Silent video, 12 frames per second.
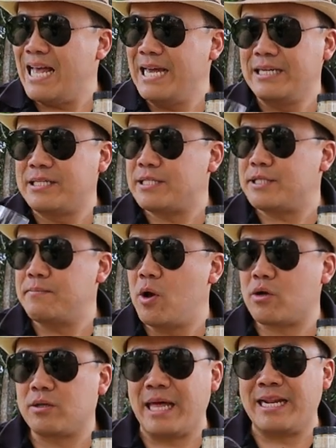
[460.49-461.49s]
hint of
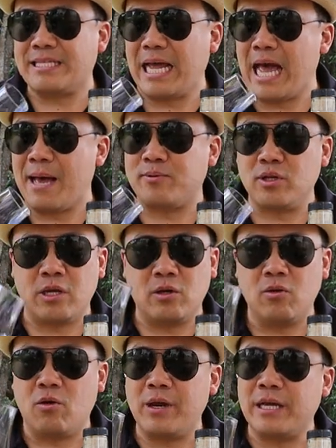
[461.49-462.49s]
smoke. That is
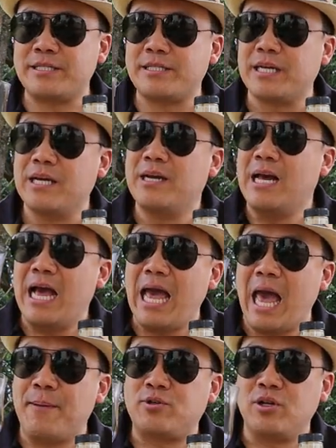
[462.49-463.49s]
absolutely glorious.
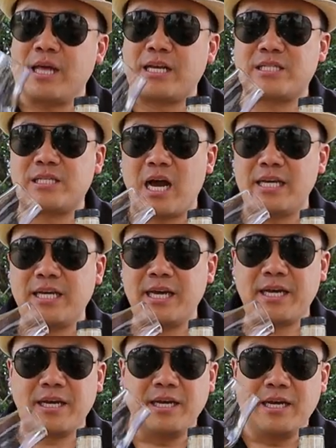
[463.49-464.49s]
Absolutely
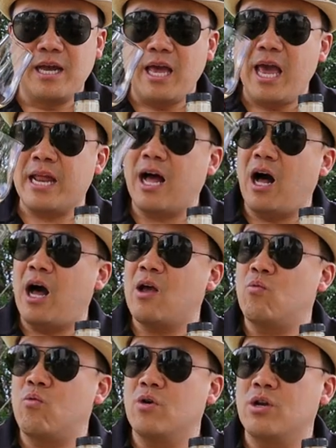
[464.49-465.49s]
exciting. And I